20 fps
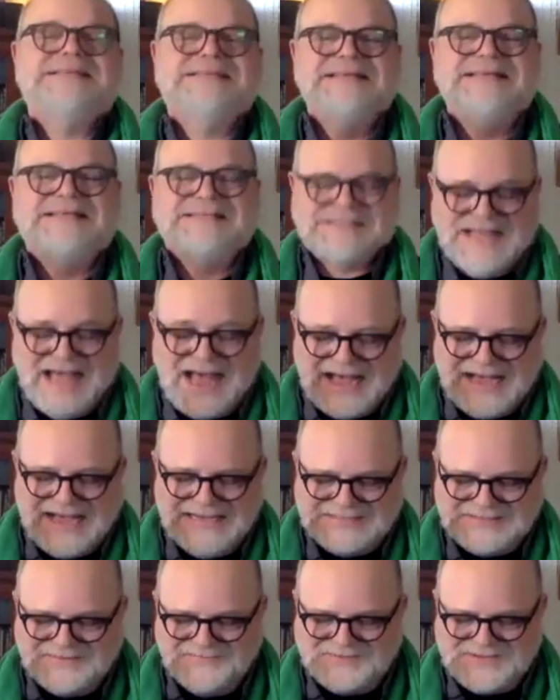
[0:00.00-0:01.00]
the
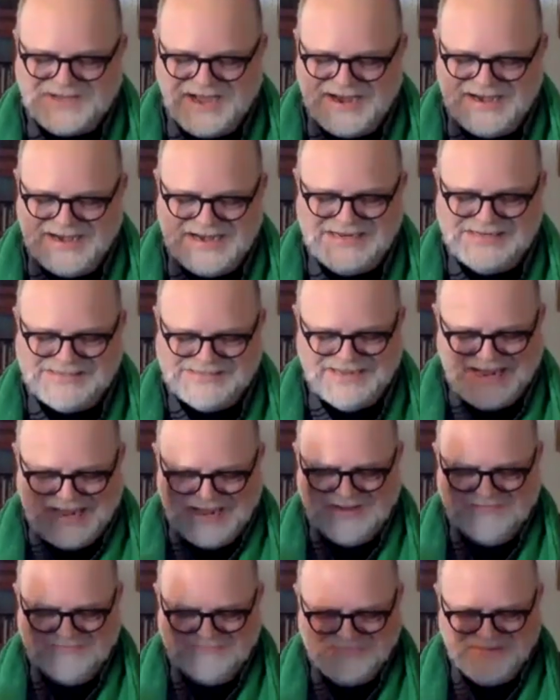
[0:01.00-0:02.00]
size of Tiny
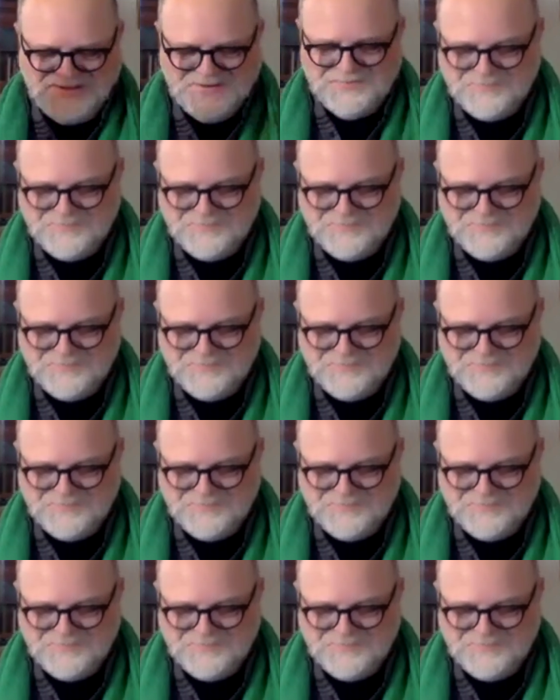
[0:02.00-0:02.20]
Tim.